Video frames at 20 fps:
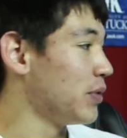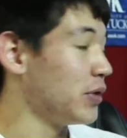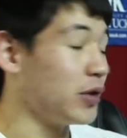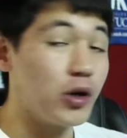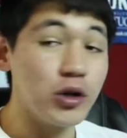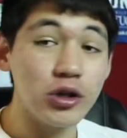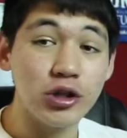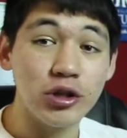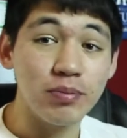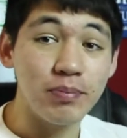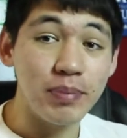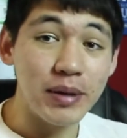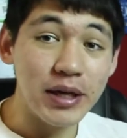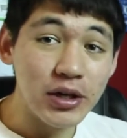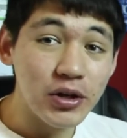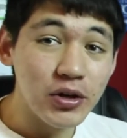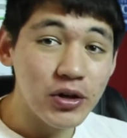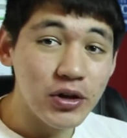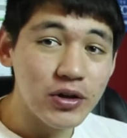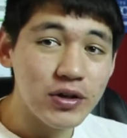No
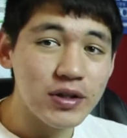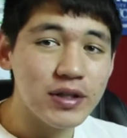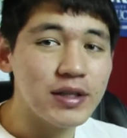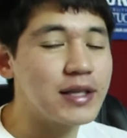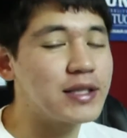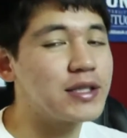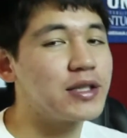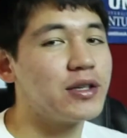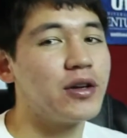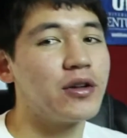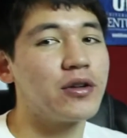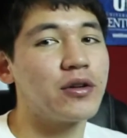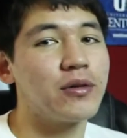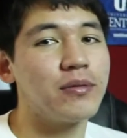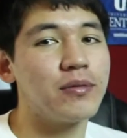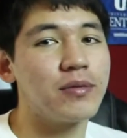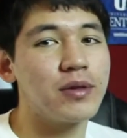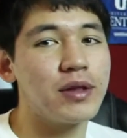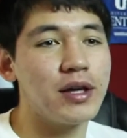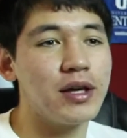speakers, that's
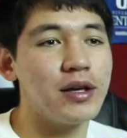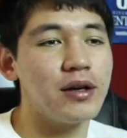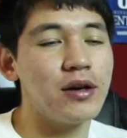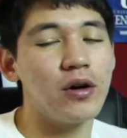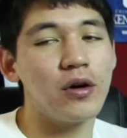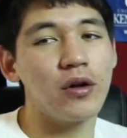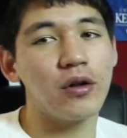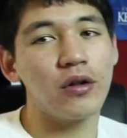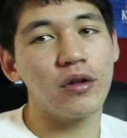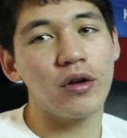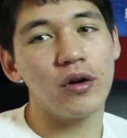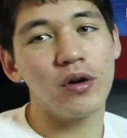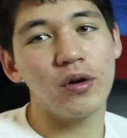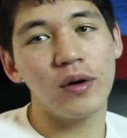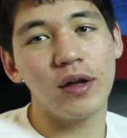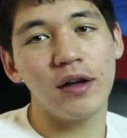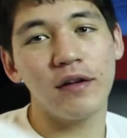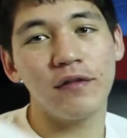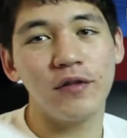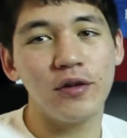another thing.
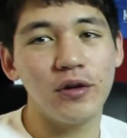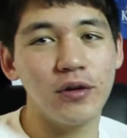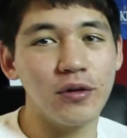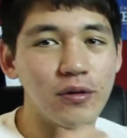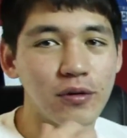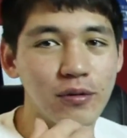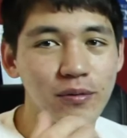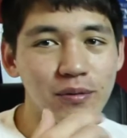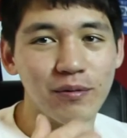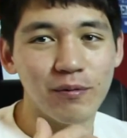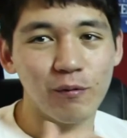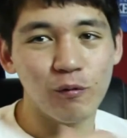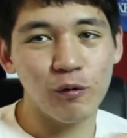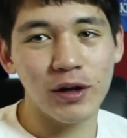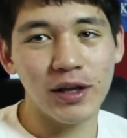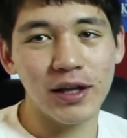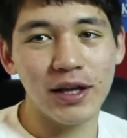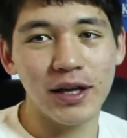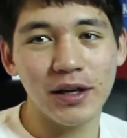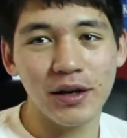Although if you're
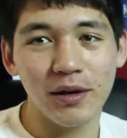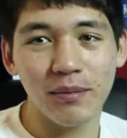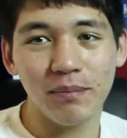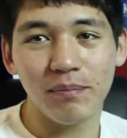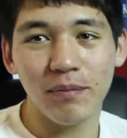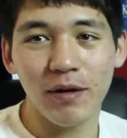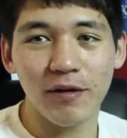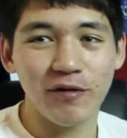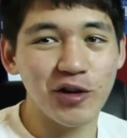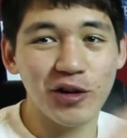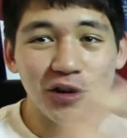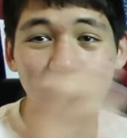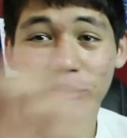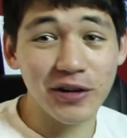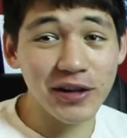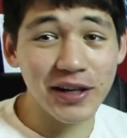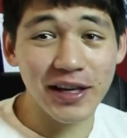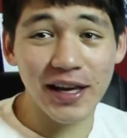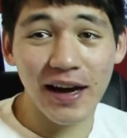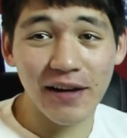really into, if you're
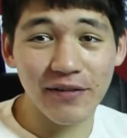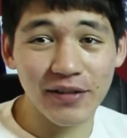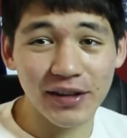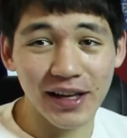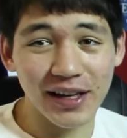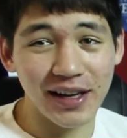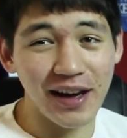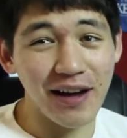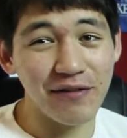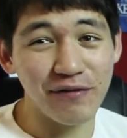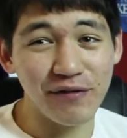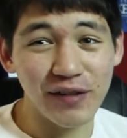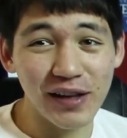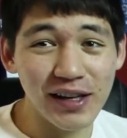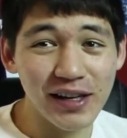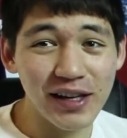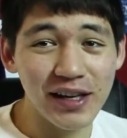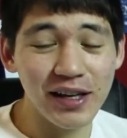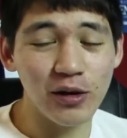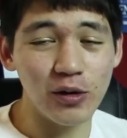already having like
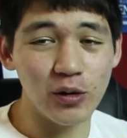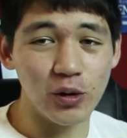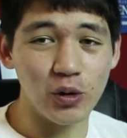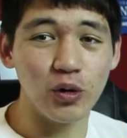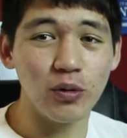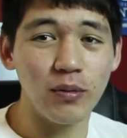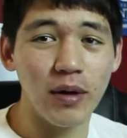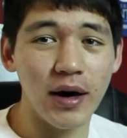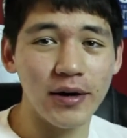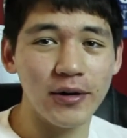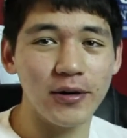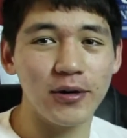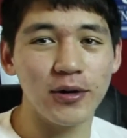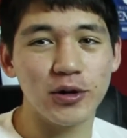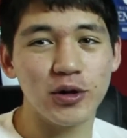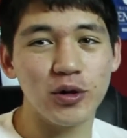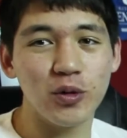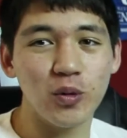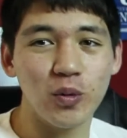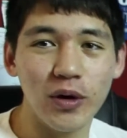Eyefinity or dual
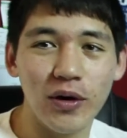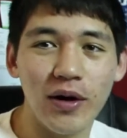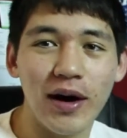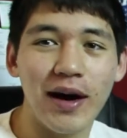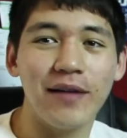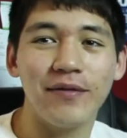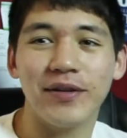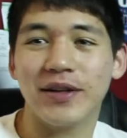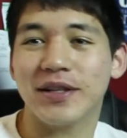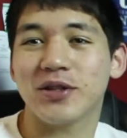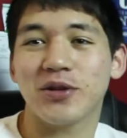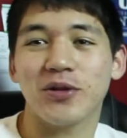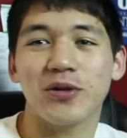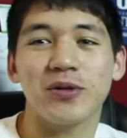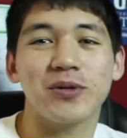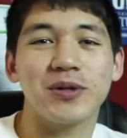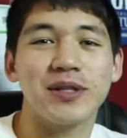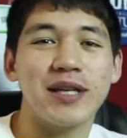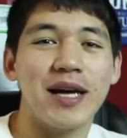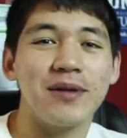monitors, you will have
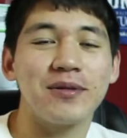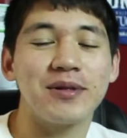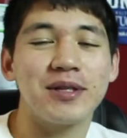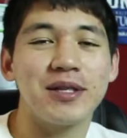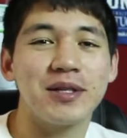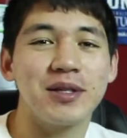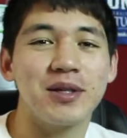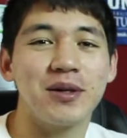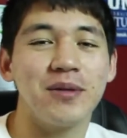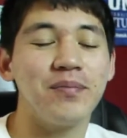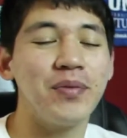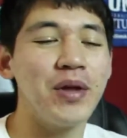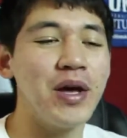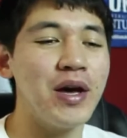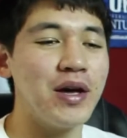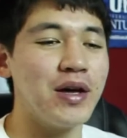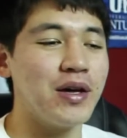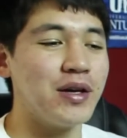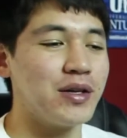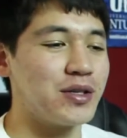external sound system.
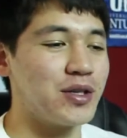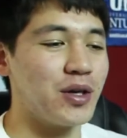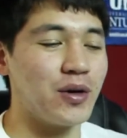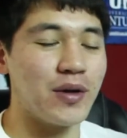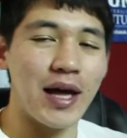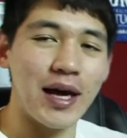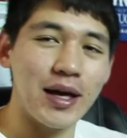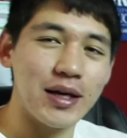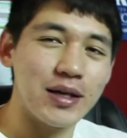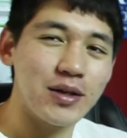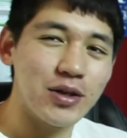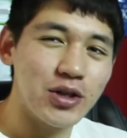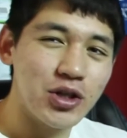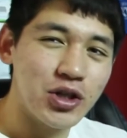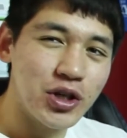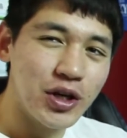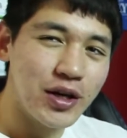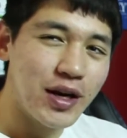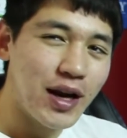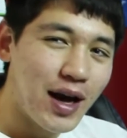So that
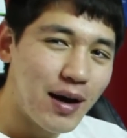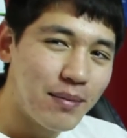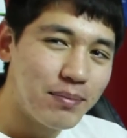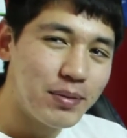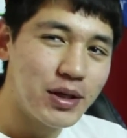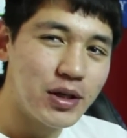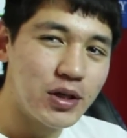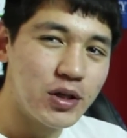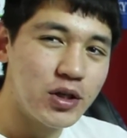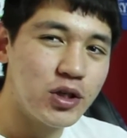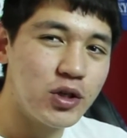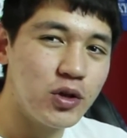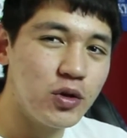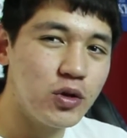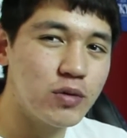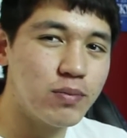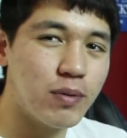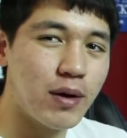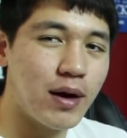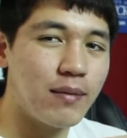should not be a
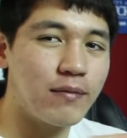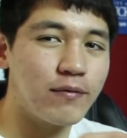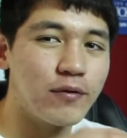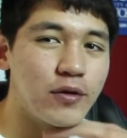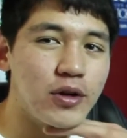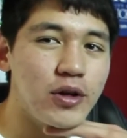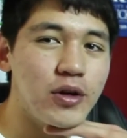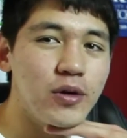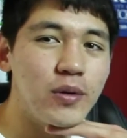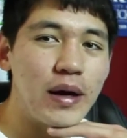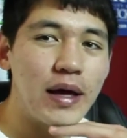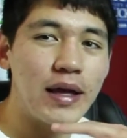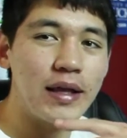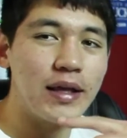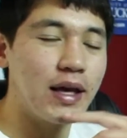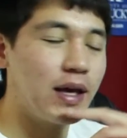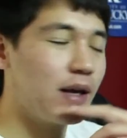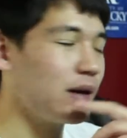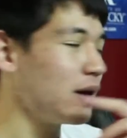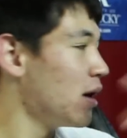huge problem for you.
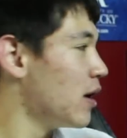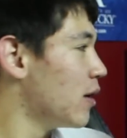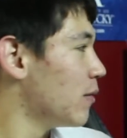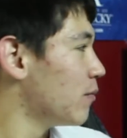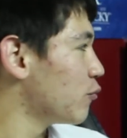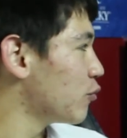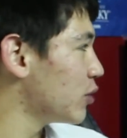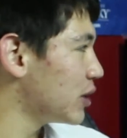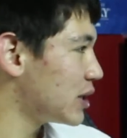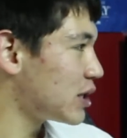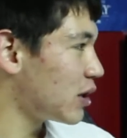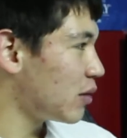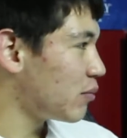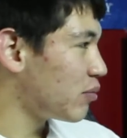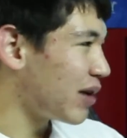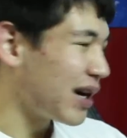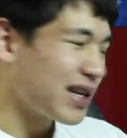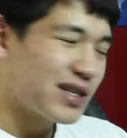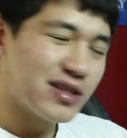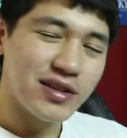And then retail
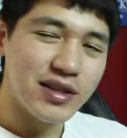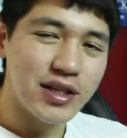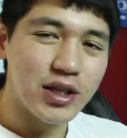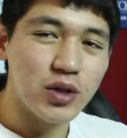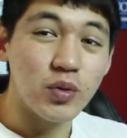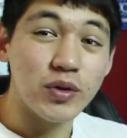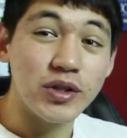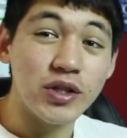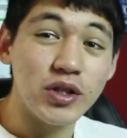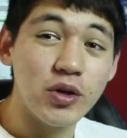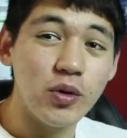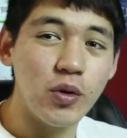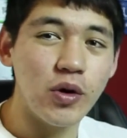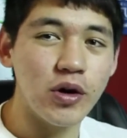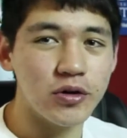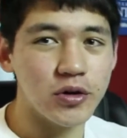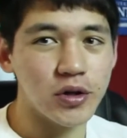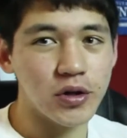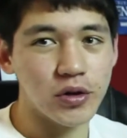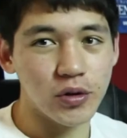price on this was
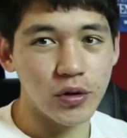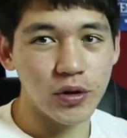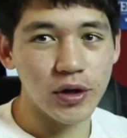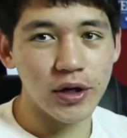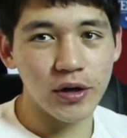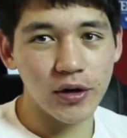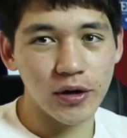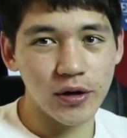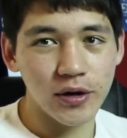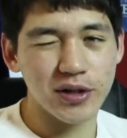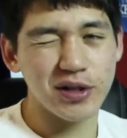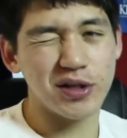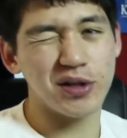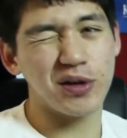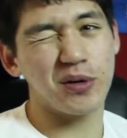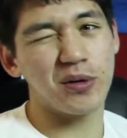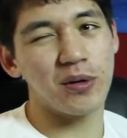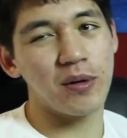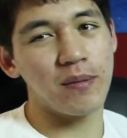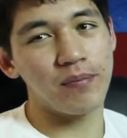$230.
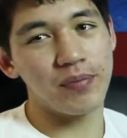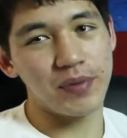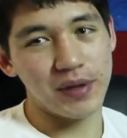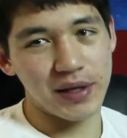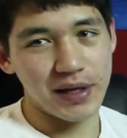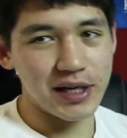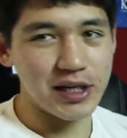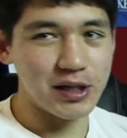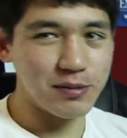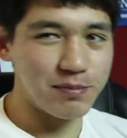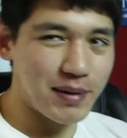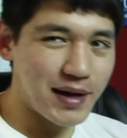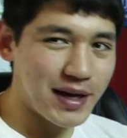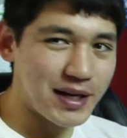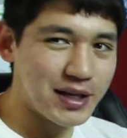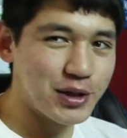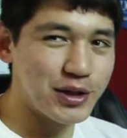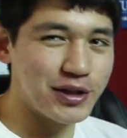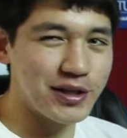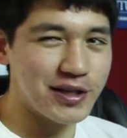So
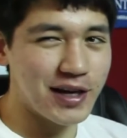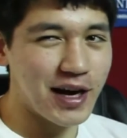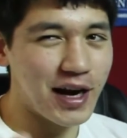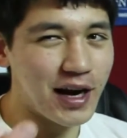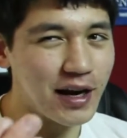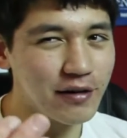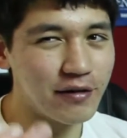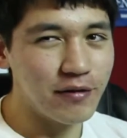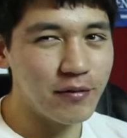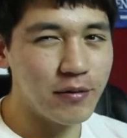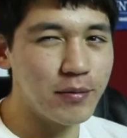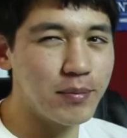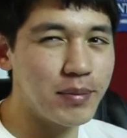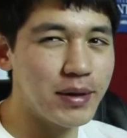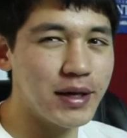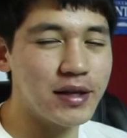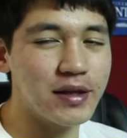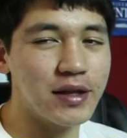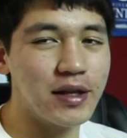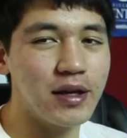expense is kind of a
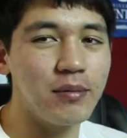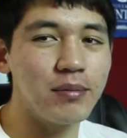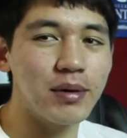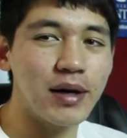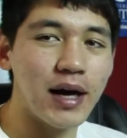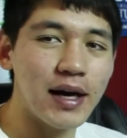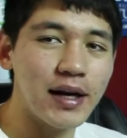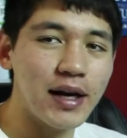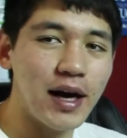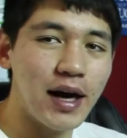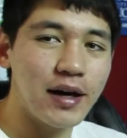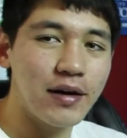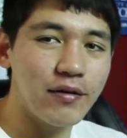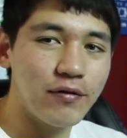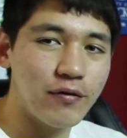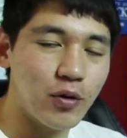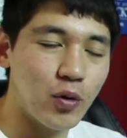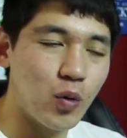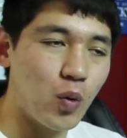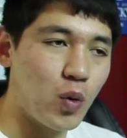big thing, but I got it
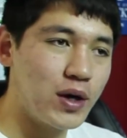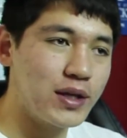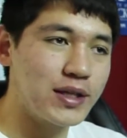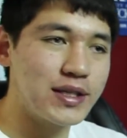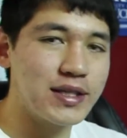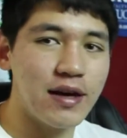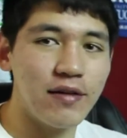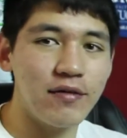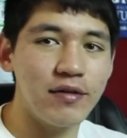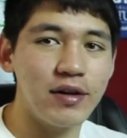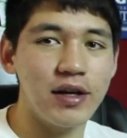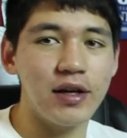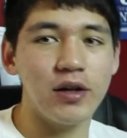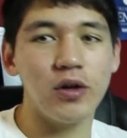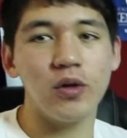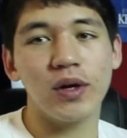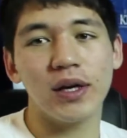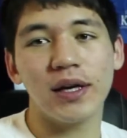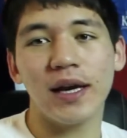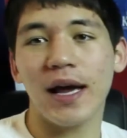for 170.
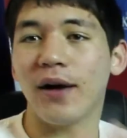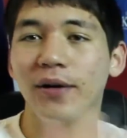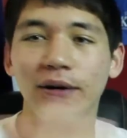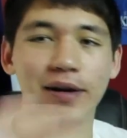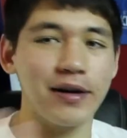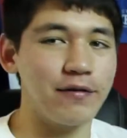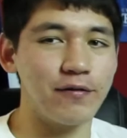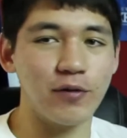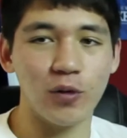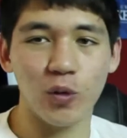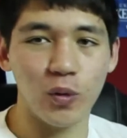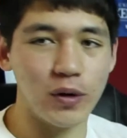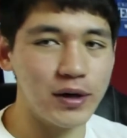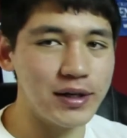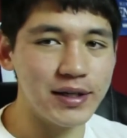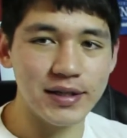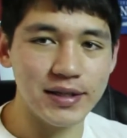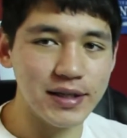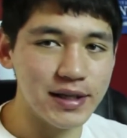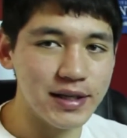You can now get it for
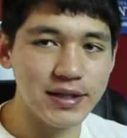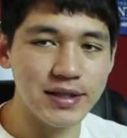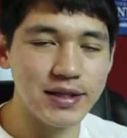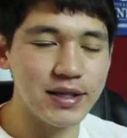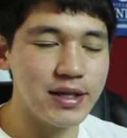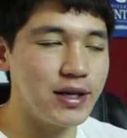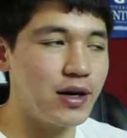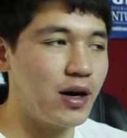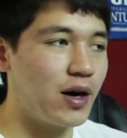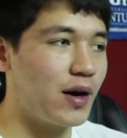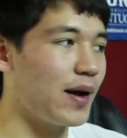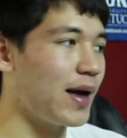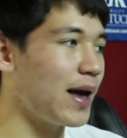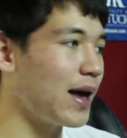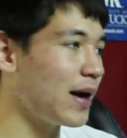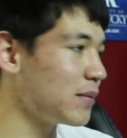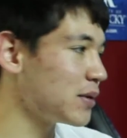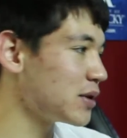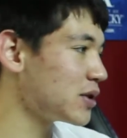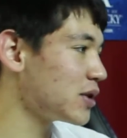160 on
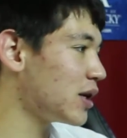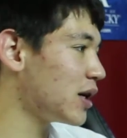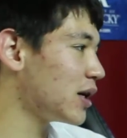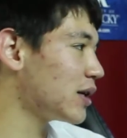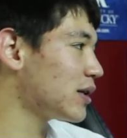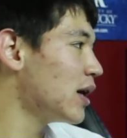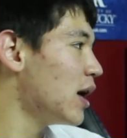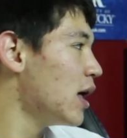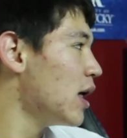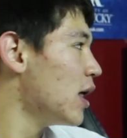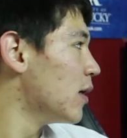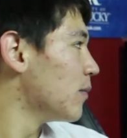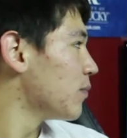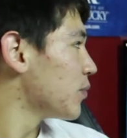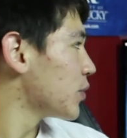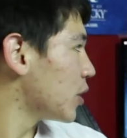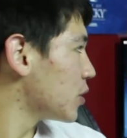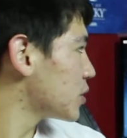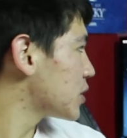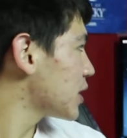Amazon.
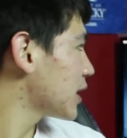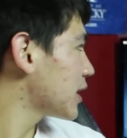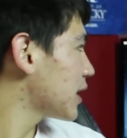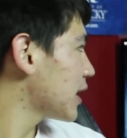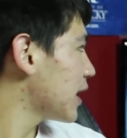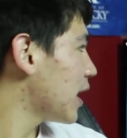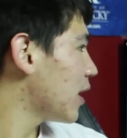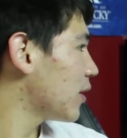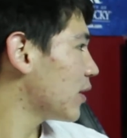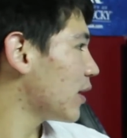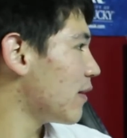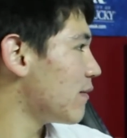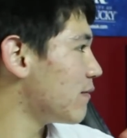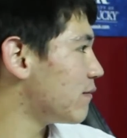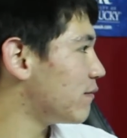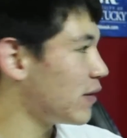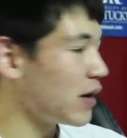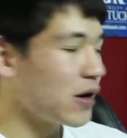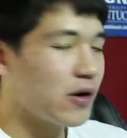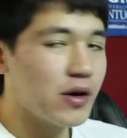Go check that out.
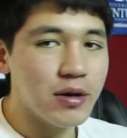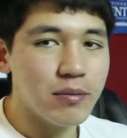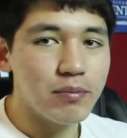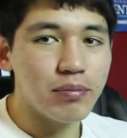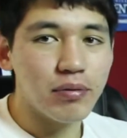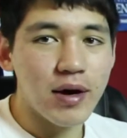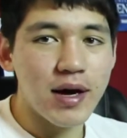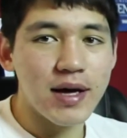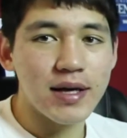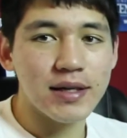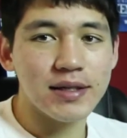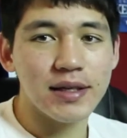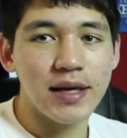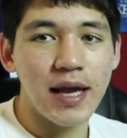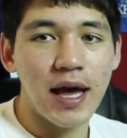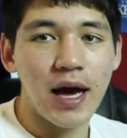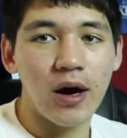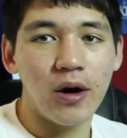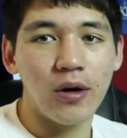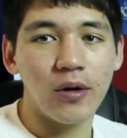I'm very impressed.
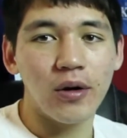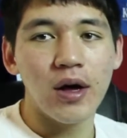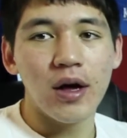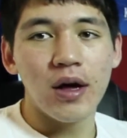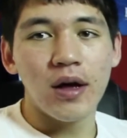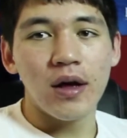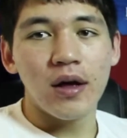Now,